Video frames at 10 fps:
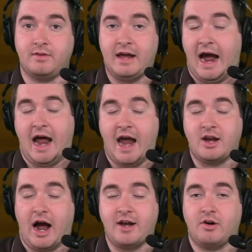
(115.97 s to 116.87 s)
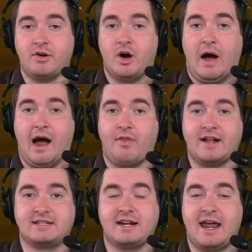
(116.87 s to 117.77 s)
I don't know how
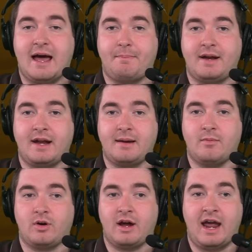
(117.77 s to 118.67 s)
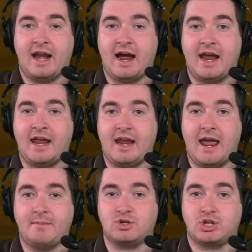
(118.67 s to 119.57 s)
that's going to happen anymore. And I
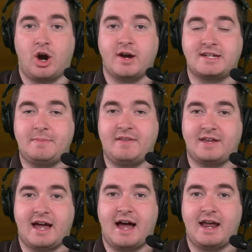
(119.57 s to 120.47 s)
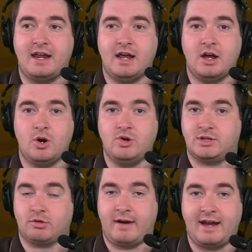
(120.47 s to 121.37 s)
am sorry to be the guy who's
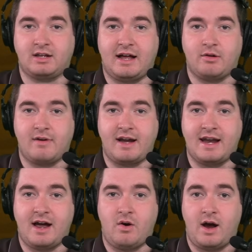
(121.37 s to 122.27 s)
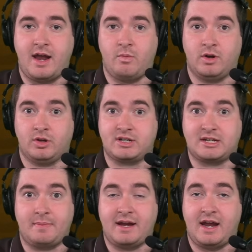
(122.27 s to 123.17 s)
the rain cloud right now and what looks
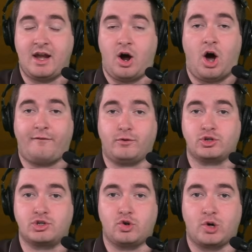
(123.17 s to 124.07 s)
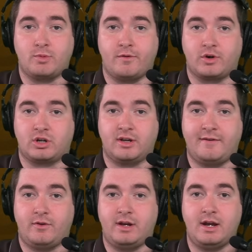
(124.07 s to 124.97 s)
to be an awful storm over
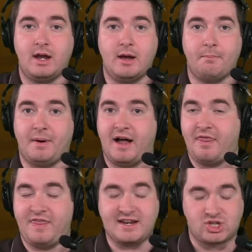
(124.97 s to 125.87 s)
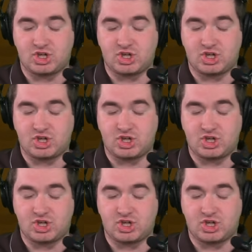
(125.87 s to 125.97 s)
Cleveland, but this